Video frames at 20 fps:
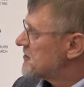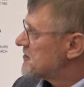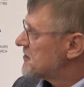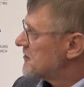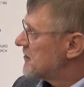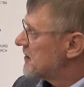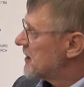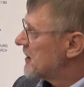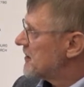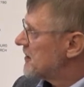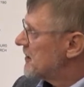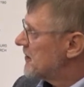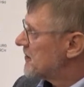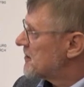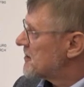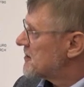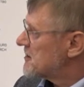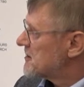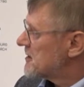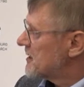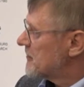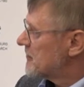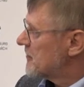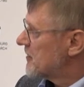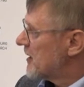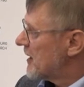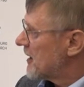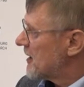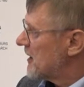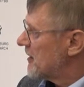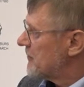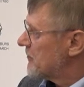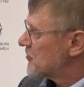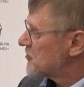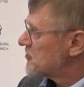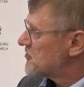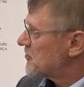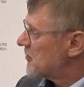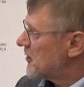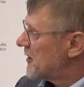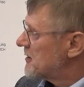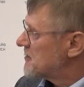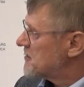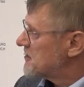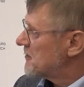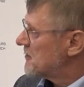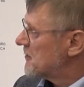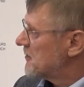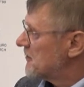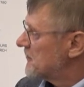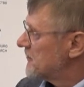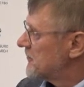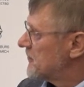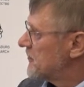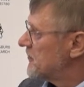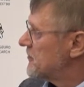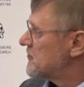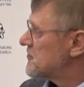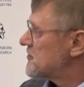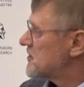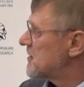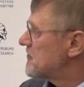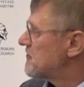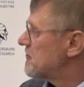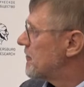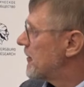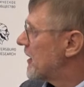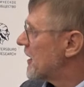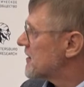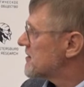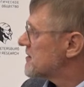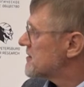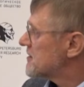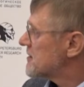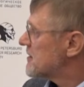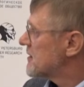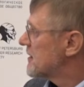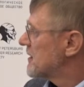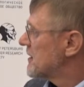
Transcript: so that there is similar demonstration of huge impacts.